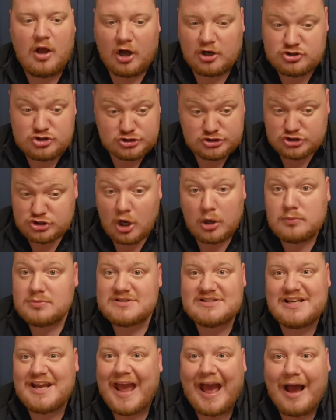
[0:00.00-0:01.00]
I just don't
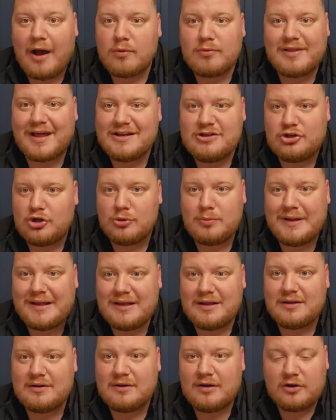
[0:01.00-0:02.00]
see how they do
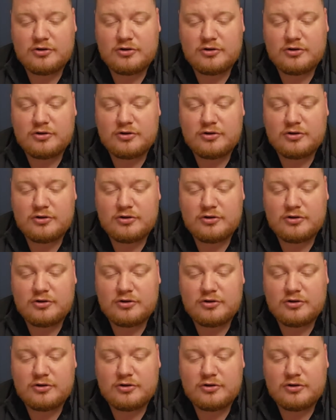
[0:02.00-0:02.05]
it.